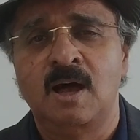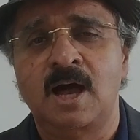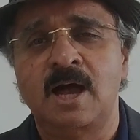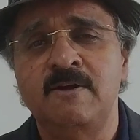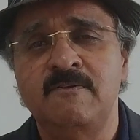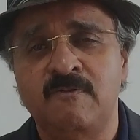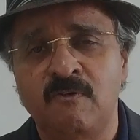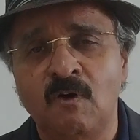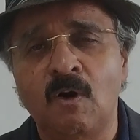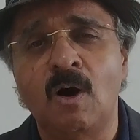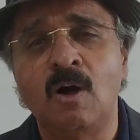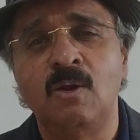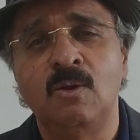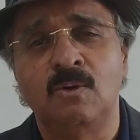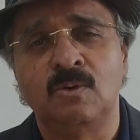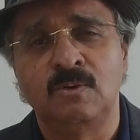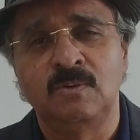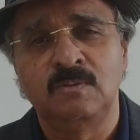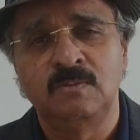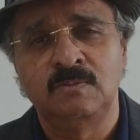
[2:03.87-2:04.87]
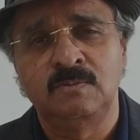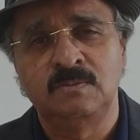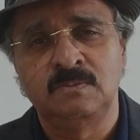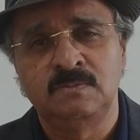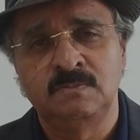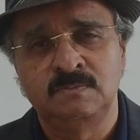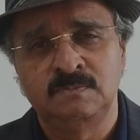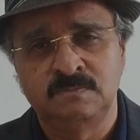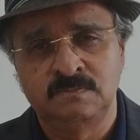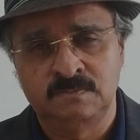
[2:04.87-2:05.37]
I follow
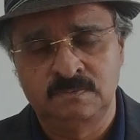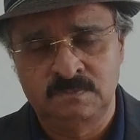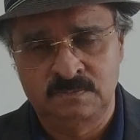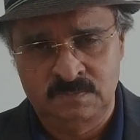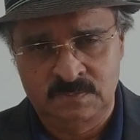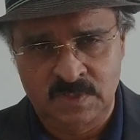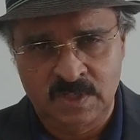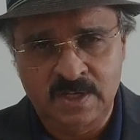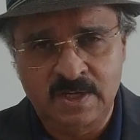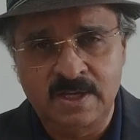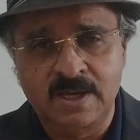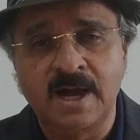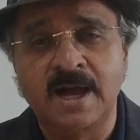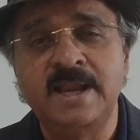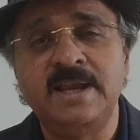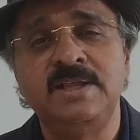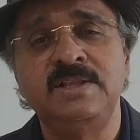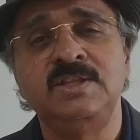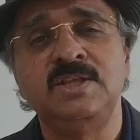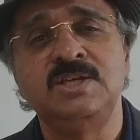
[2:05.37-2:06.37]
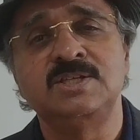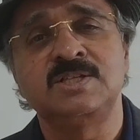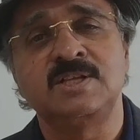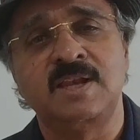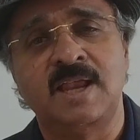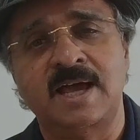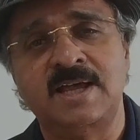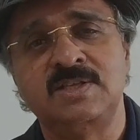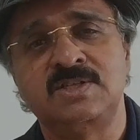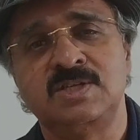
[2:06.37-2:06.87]
in guiding these
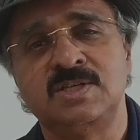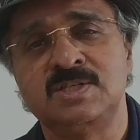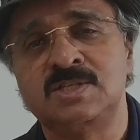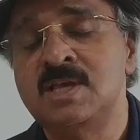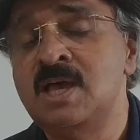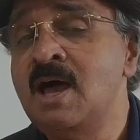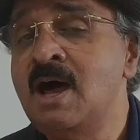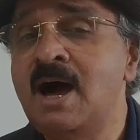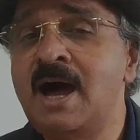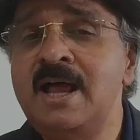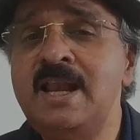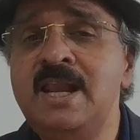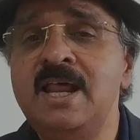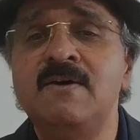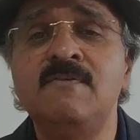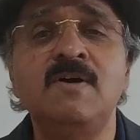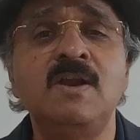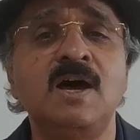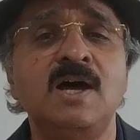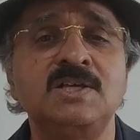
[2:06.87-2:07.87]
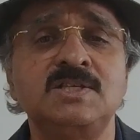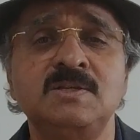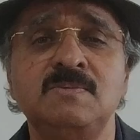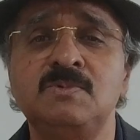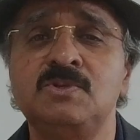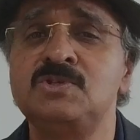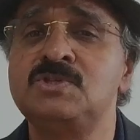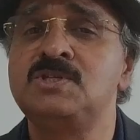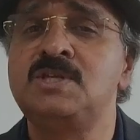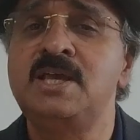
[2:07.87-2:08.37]
clients is I never ask
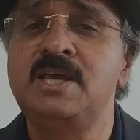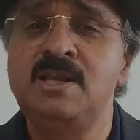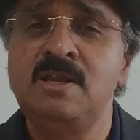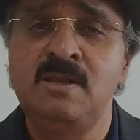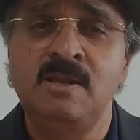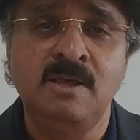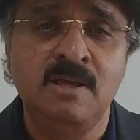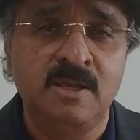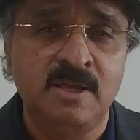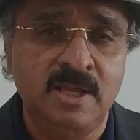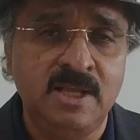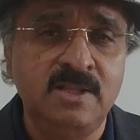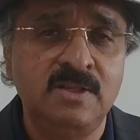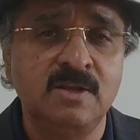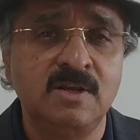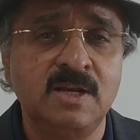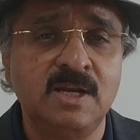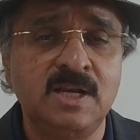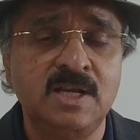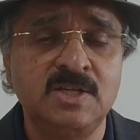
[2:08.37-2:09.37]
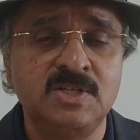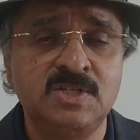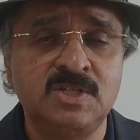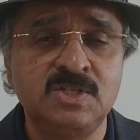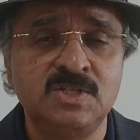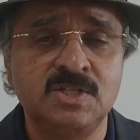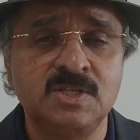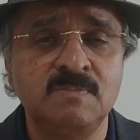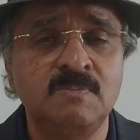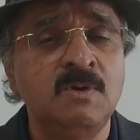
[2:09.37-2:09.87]
them to stay in the
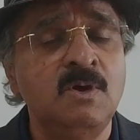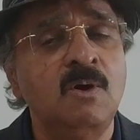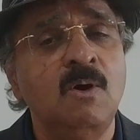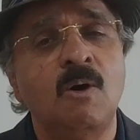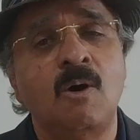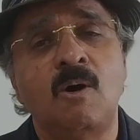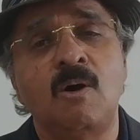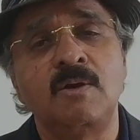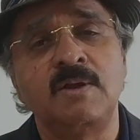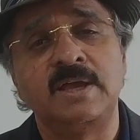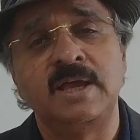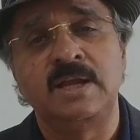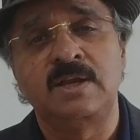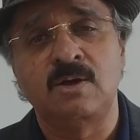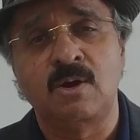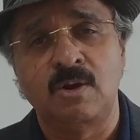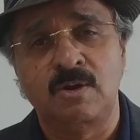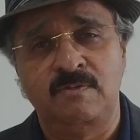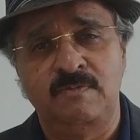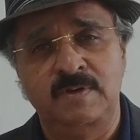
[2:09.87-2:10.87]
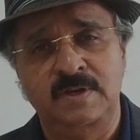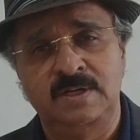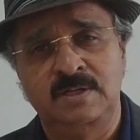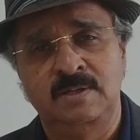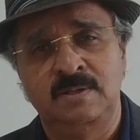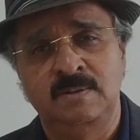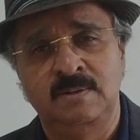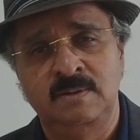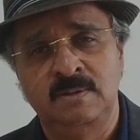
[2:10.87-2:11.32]
relationship or get out of it.